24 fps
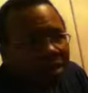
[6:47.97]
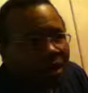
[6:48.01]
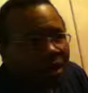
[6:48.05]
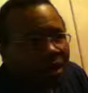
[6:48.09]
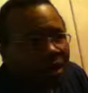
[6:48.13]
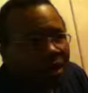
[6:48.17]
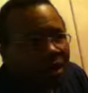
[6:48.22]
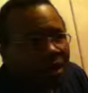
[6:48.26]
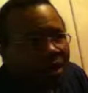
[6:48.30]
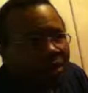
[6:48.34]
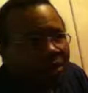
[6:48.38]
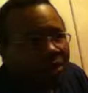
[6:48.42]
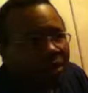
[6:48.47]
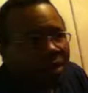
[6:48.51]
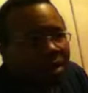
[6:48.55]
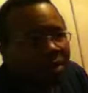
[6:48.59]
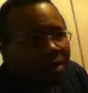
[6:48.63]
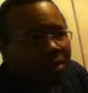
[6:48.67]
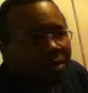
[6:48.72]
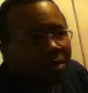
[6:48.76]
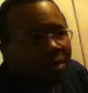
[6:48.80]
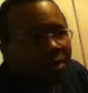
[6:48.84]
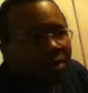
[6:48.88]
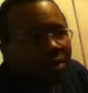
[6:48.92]
and you
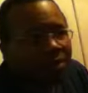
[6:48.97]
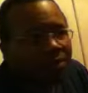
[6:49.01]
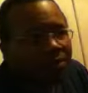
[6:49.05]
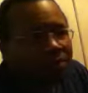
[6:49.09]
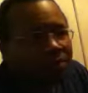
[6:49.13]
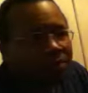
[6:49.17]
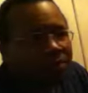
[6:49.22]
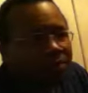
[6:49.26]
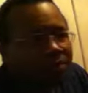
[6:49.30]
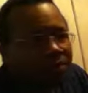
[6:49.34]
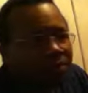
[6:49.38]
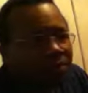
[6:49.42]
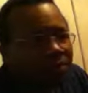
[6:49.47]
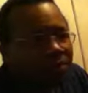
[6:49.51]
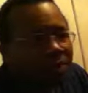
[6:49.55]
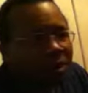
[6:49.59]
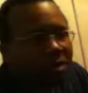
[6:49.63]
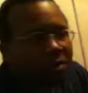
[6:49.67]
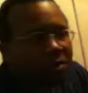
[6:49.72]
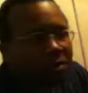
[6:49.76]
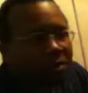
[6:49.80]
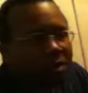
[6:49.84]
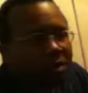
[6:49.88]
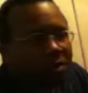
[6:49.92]
guys are
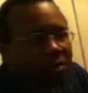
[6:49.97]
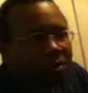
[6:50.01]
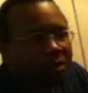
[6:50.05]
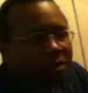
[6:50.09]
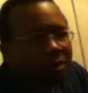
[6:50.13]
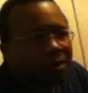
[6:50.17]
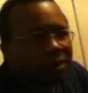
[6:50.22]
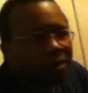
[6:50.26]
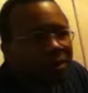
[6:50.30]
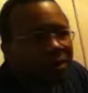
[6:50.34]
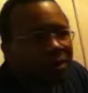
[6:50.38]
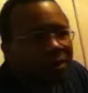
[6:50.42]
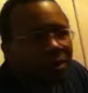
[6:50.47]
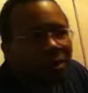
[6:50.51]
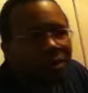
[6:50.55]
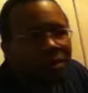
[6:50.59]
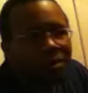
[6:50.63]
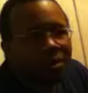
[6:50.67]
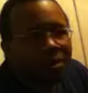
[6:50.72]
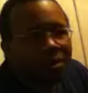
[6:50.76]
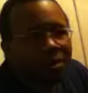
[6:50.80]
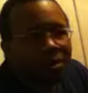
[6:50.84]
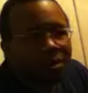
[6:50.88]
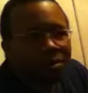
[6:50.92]
fumbling with
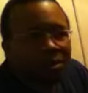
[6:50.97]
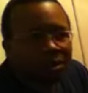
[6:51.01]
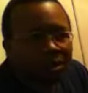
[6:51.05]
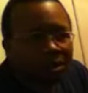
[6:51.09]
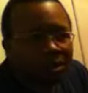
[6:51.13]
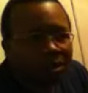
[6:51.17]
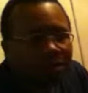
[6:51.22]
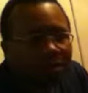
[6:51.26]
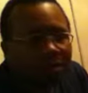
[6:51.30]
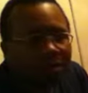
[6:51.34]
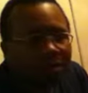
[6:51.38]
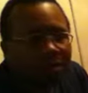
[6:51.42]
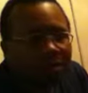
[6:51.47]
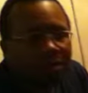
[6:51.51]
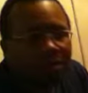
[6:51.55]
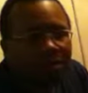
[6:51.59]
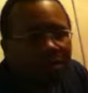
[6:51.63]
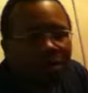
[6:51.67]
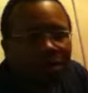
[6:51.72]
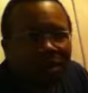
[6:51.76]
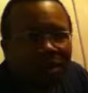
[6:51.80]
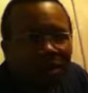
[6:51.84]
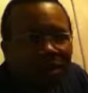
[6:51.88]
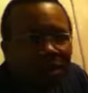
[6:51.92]
cards to substitute
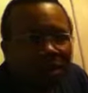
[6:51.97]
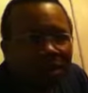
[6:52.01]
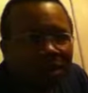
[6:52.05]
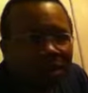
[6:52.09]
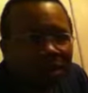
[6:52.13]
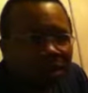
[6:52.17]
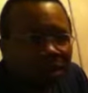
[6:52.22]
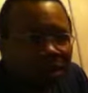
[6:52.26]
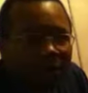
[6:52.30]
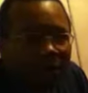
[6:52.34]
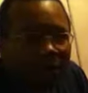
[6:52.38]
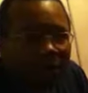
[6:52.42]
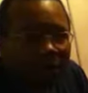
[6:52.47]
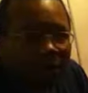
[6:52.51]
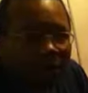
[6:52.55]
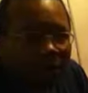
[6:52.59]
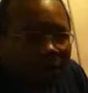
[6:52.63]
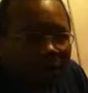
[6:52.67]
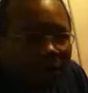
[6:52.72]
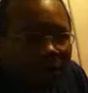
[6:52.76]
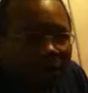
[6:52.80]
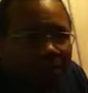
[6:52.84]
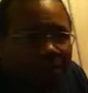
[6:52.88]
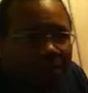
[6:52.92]
the cards that are
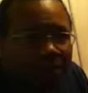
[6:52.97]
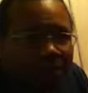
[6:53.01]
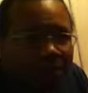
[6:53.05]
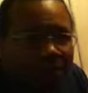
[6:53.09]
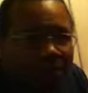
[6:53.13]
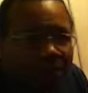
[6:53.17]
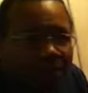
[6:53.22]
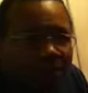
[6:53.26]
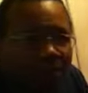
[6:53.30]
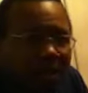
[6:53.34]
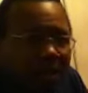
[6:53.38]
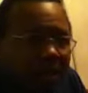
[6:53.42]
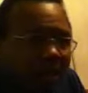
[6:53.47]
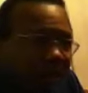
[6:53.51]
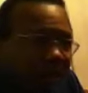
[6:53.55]
banned and restricted,